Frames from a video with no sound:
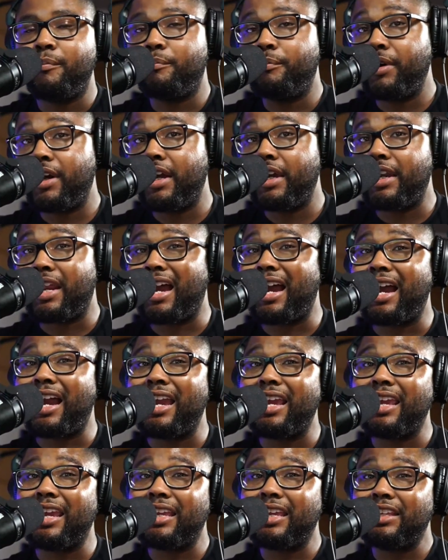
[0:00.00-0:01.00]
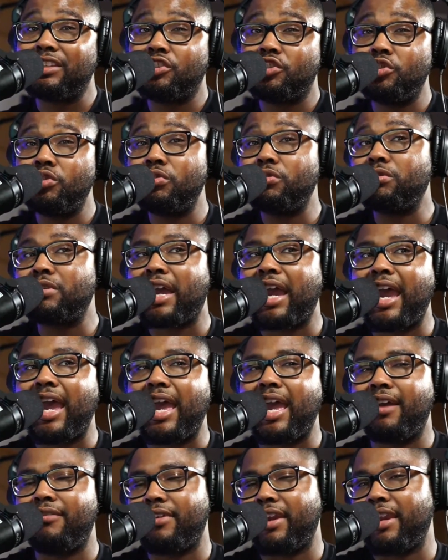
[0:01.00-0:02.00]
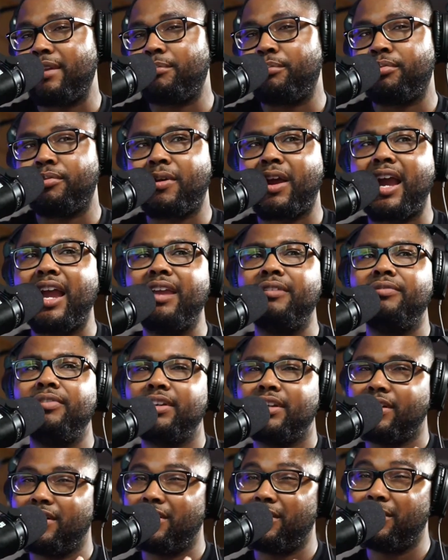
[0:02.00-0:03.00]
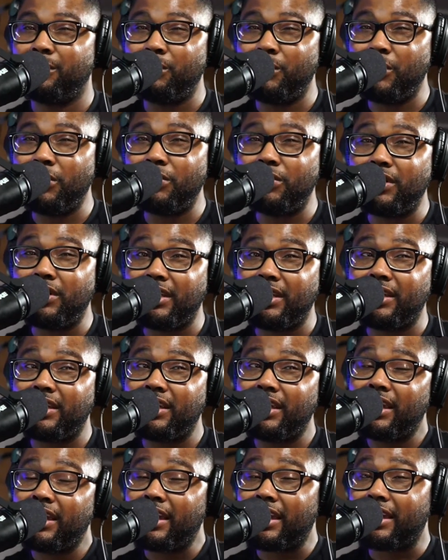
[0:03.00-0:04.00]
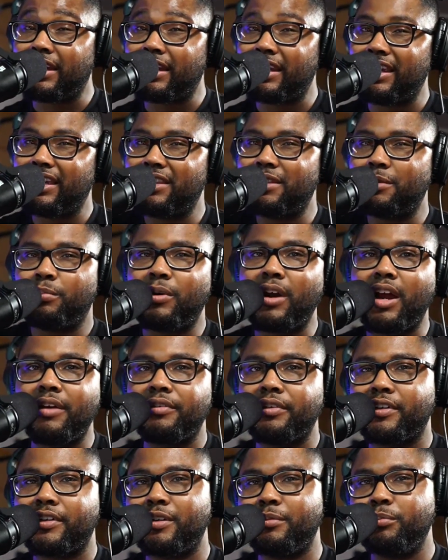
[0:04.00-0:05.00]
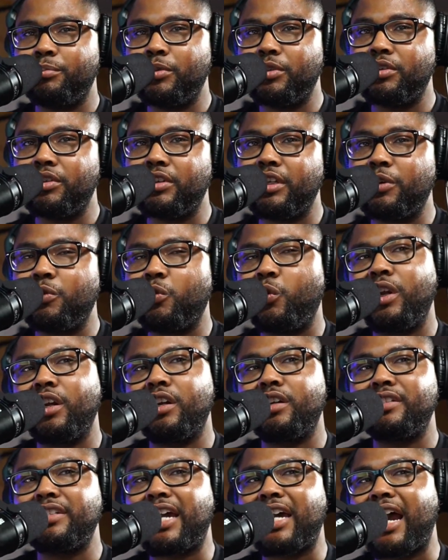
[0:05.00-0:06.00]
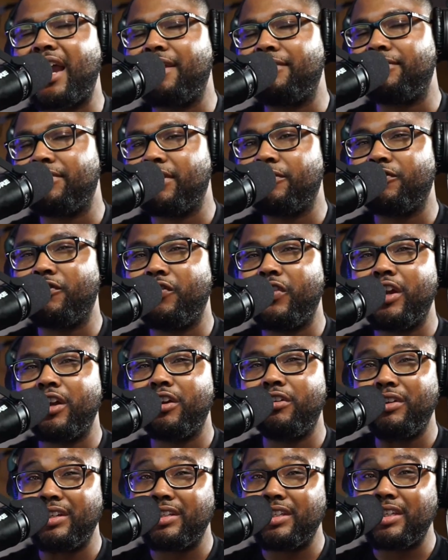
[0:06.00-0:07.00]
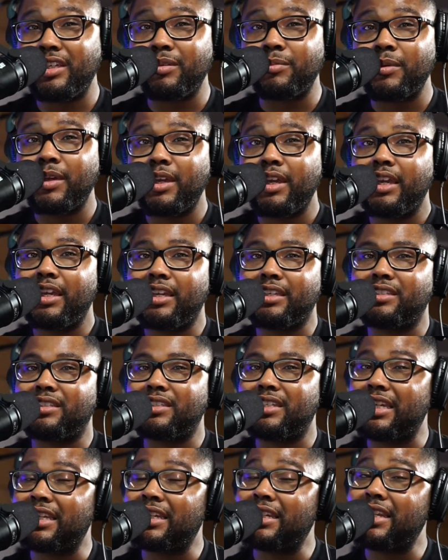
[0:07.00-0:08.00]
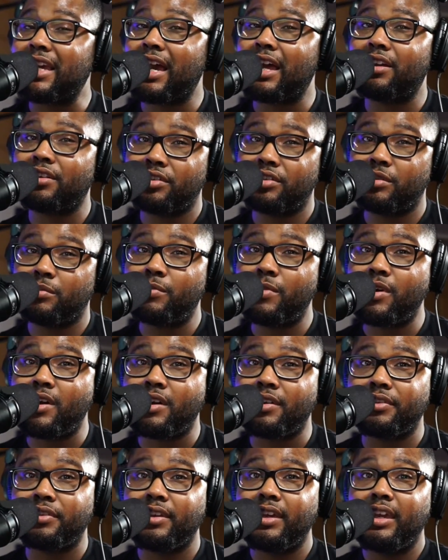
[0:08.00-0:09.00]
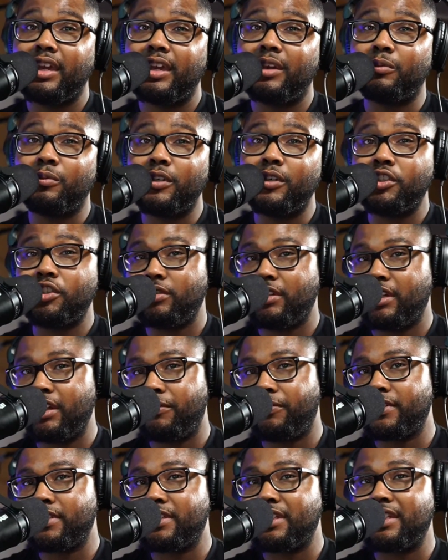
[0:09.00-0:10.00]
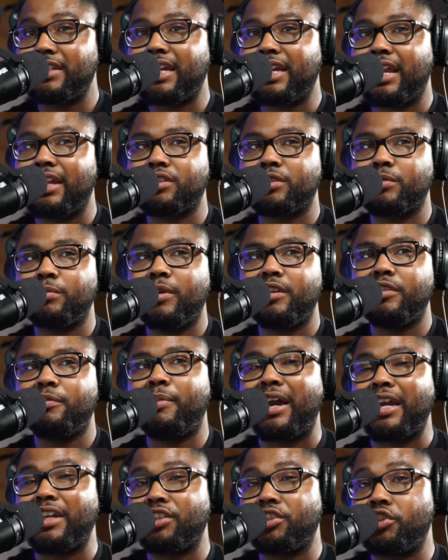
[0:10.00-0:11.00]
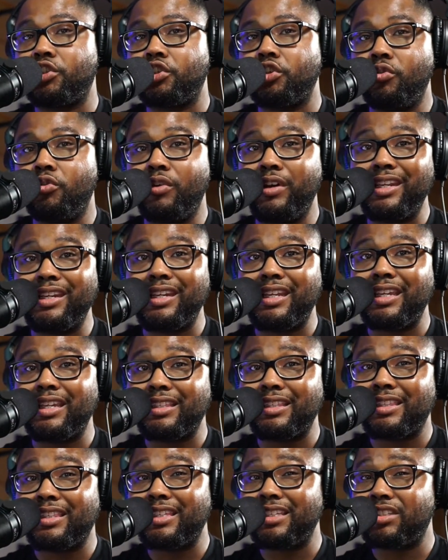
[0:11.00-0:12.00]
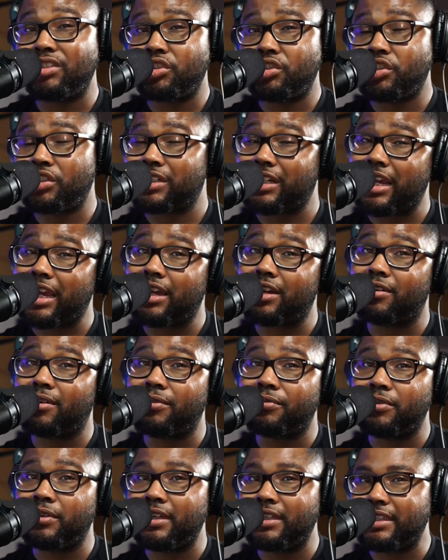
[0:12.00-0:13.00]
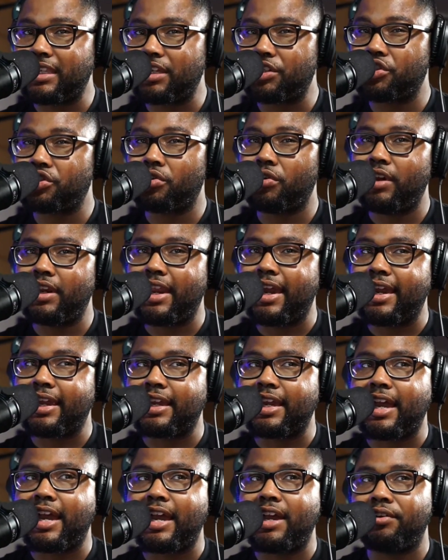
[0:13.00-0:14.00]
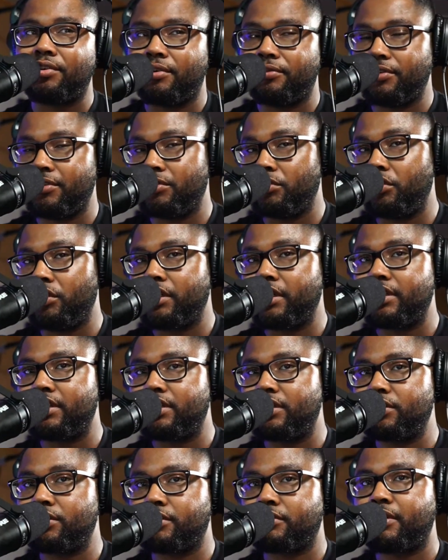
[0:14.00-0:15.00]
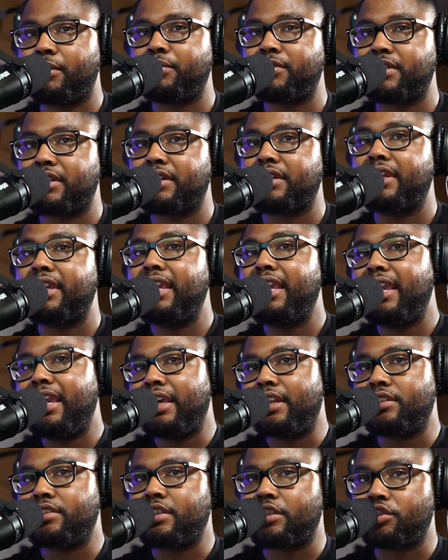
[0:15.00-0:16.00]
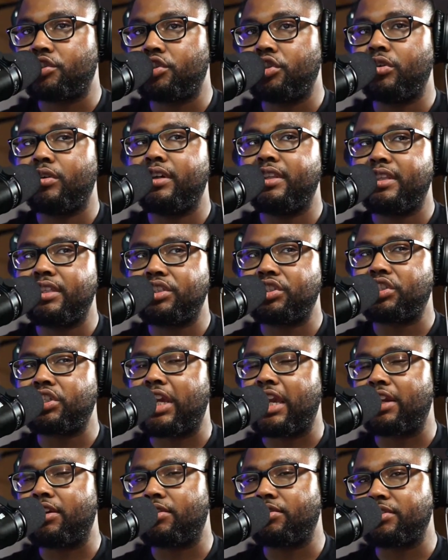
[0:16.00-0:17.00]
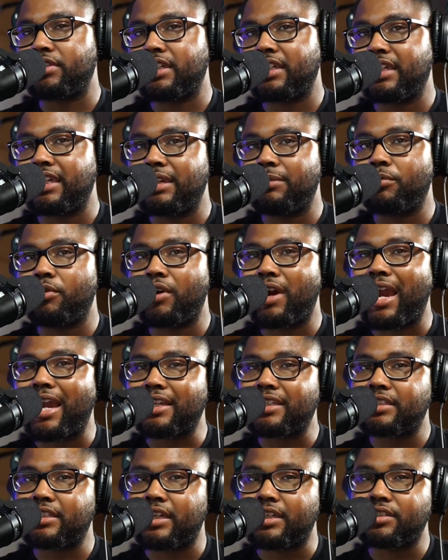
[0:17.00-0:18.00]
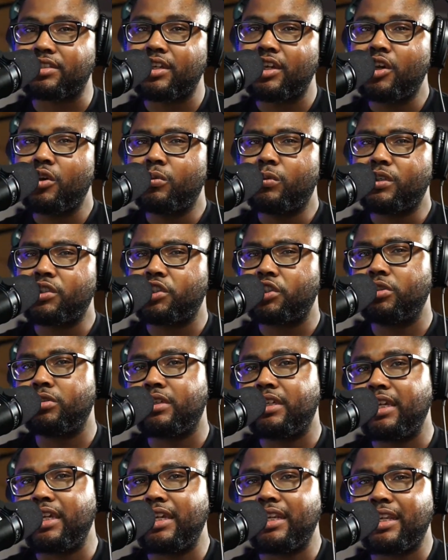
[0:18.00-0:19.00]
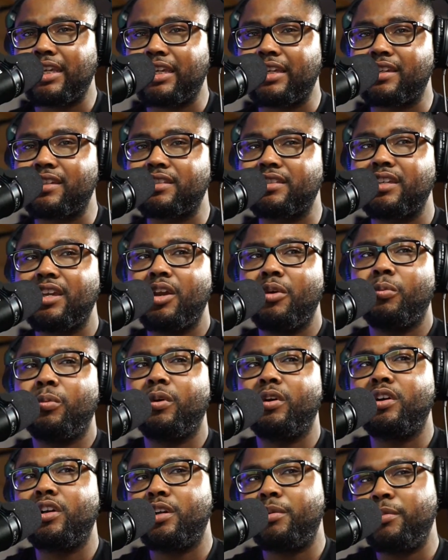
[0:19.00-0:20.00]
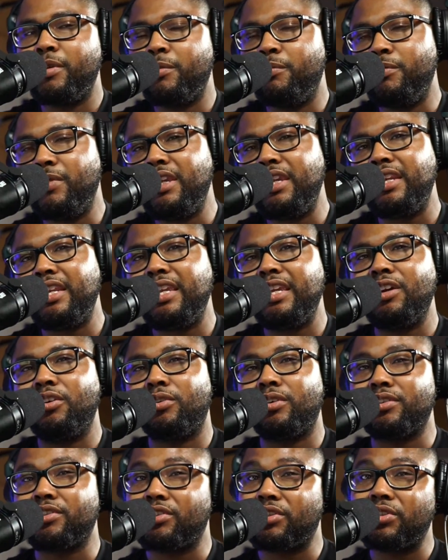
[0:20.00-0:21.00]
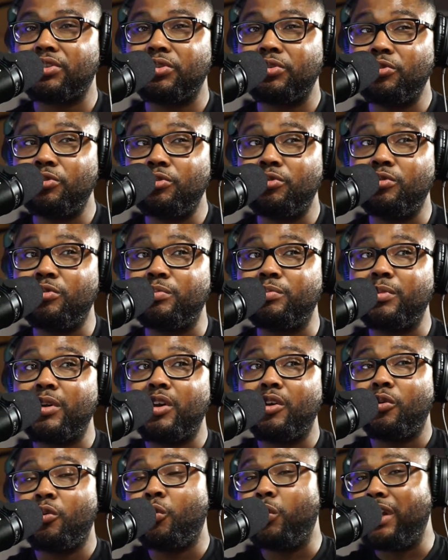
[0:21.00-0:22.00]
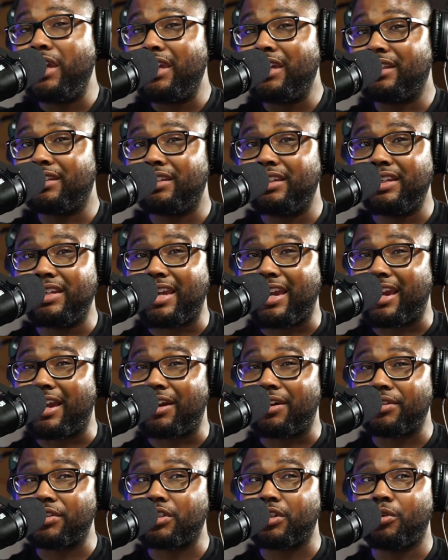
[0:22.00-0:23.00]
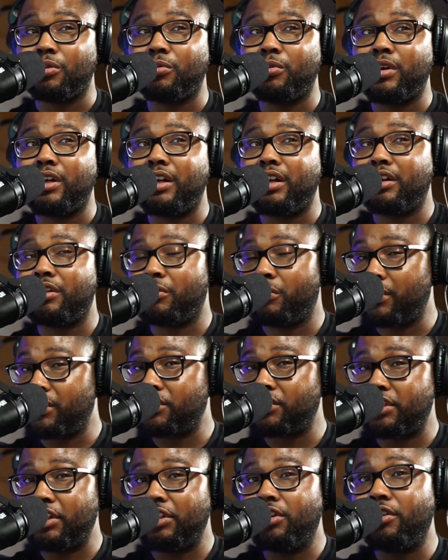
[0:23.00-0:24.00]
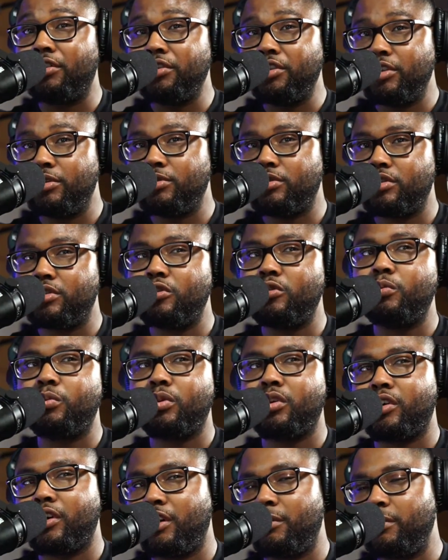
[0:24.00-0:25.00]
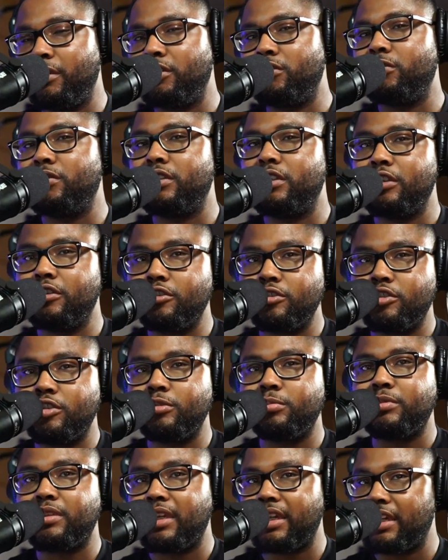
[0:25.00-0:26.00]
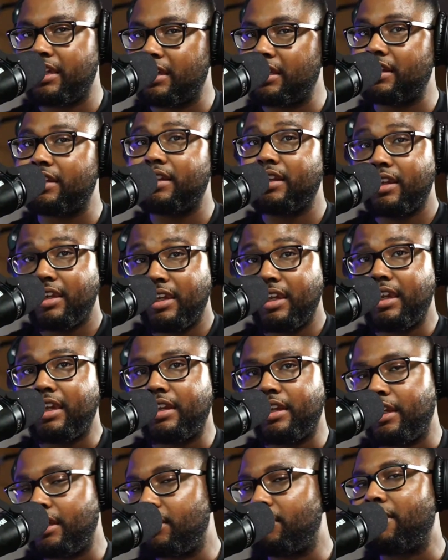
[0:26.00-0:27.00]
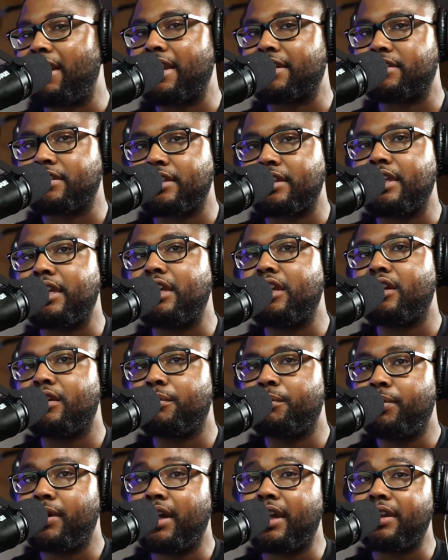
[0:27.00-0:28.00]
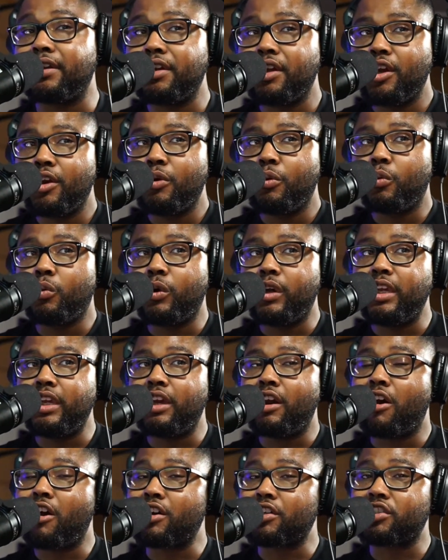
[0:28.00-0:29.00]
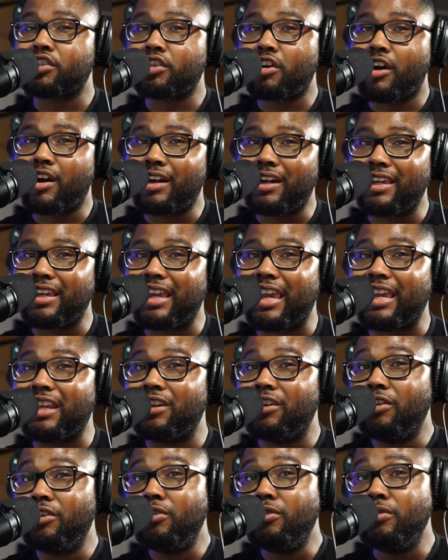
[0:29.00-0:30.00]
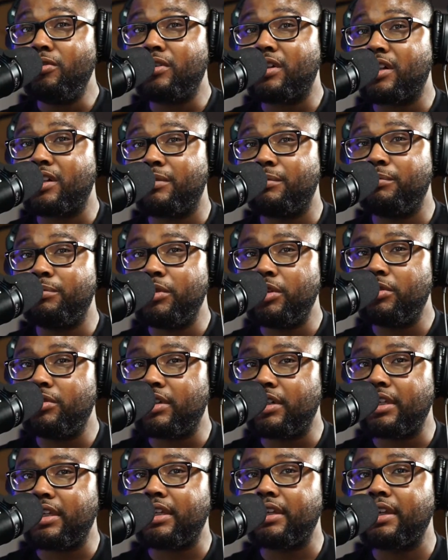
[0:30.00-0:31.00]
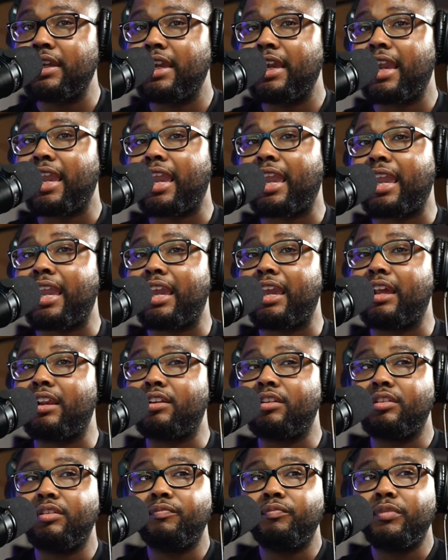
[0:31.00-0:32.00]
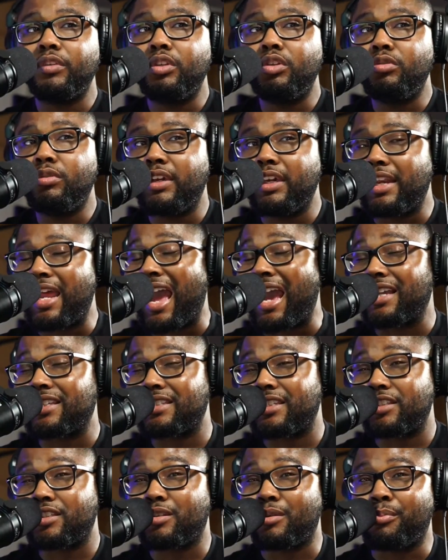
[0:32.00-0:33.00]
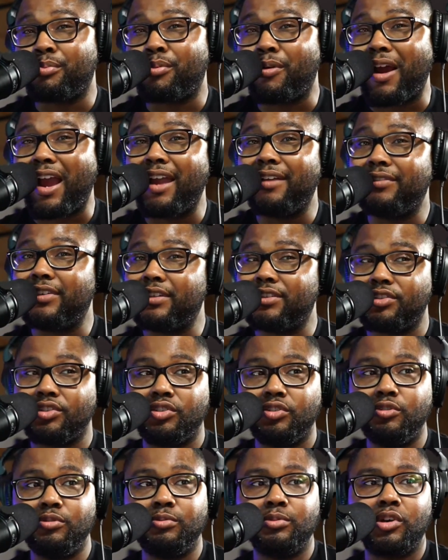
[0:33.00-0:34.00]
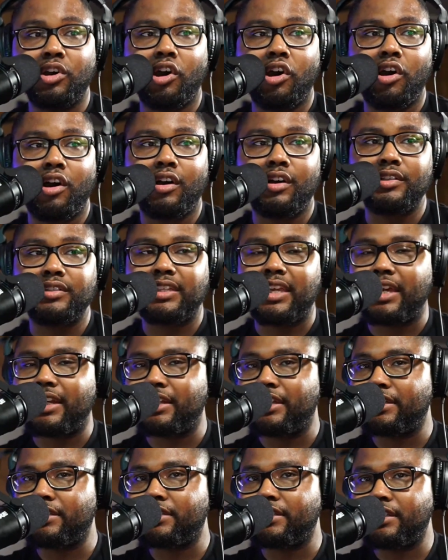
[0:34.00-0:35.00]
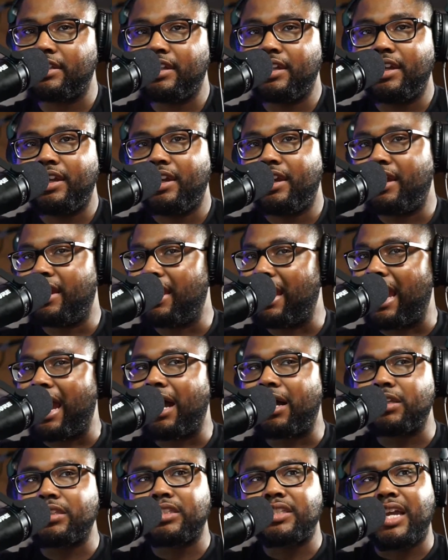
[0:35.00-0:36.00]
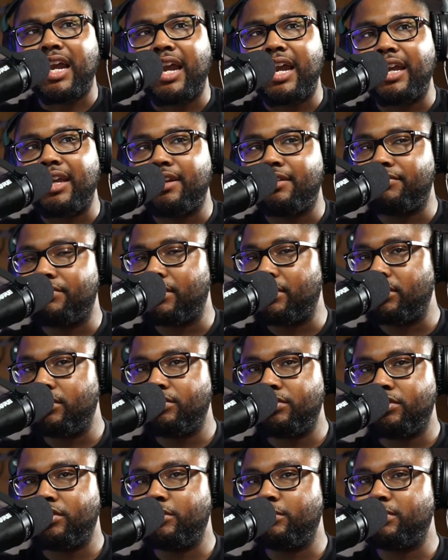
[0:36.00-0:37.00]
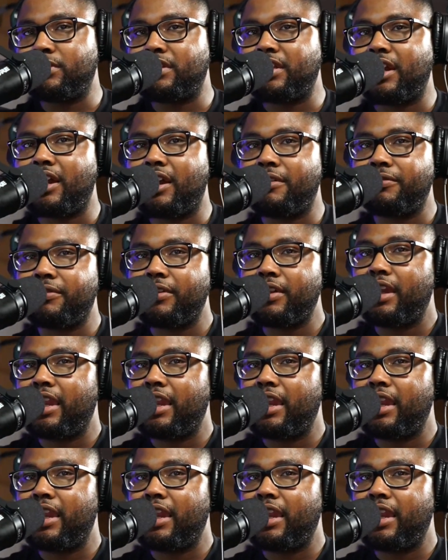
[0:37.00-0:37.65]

But I do have a private community, and in the private community, we are diving very deep. It's $10 a month. And what you get for $10 a month by joining this channel, if you hit that join icon, or if you look in the description and it says join this channel to get more access, what you get is we're going to be meeting on Zoom weekly now. So we're still on YouTube. We're going to be doing the YouTube thing and interacting here, but we are starting a new community, and you get access to private Zoom calls that is outside of the YouTube stuff.